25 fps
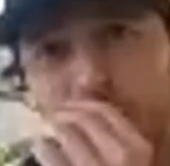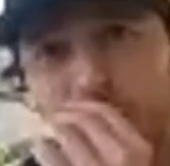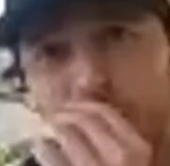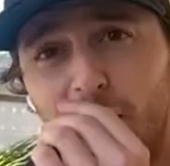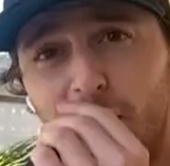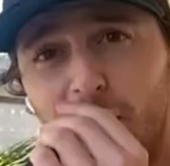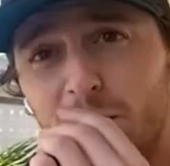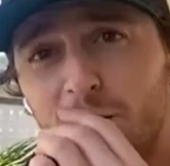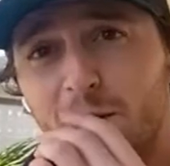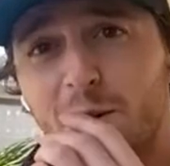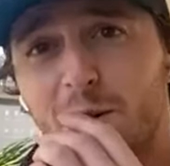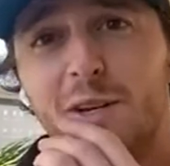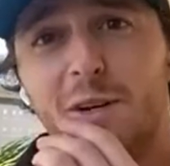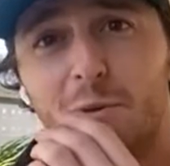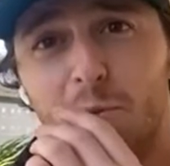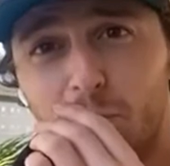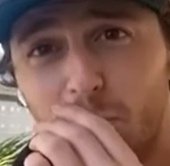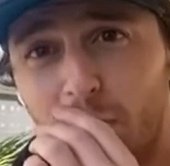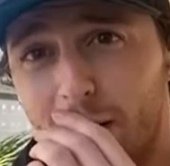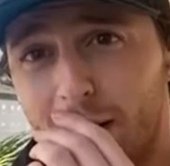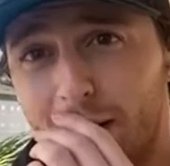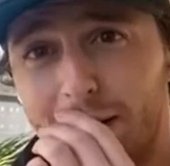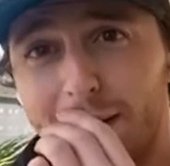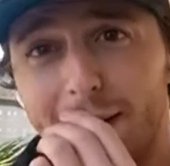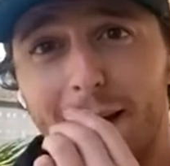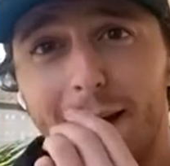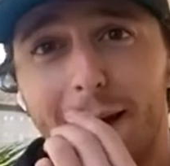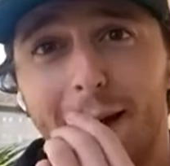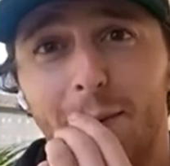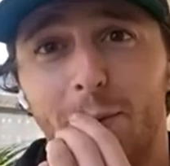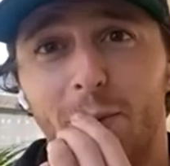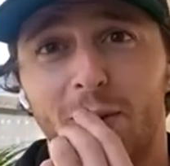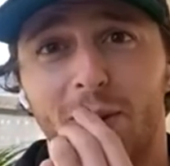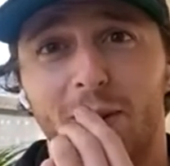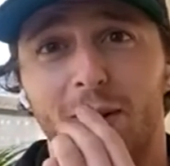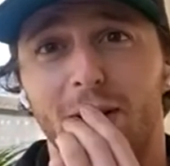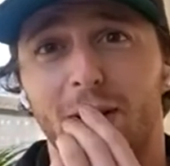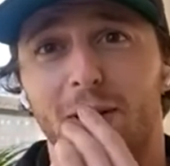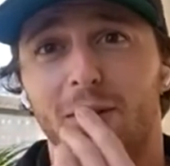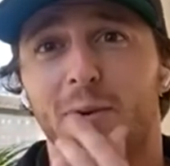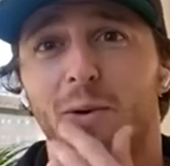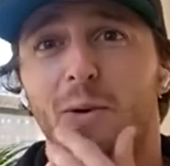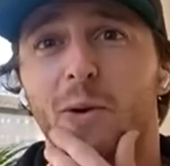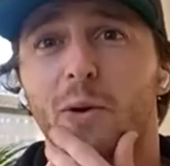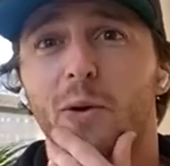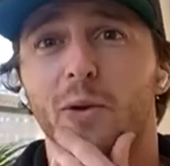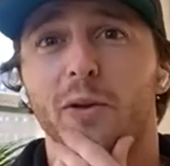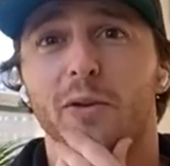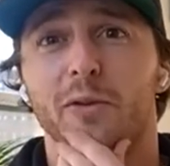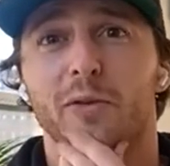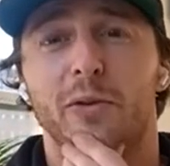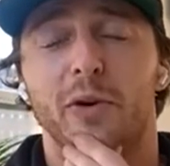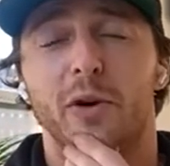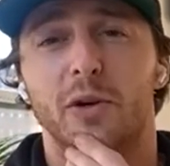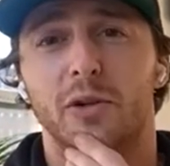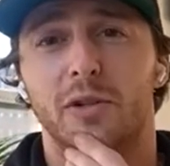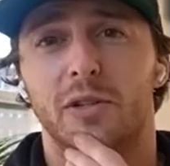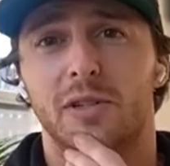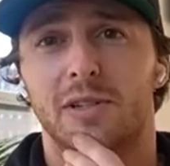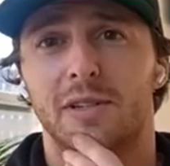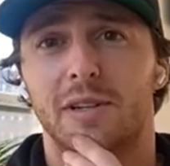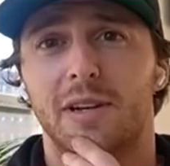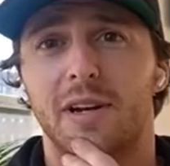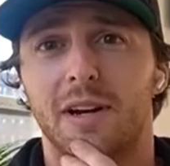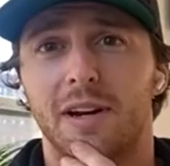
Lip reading: you hit it right on the head with the older folks,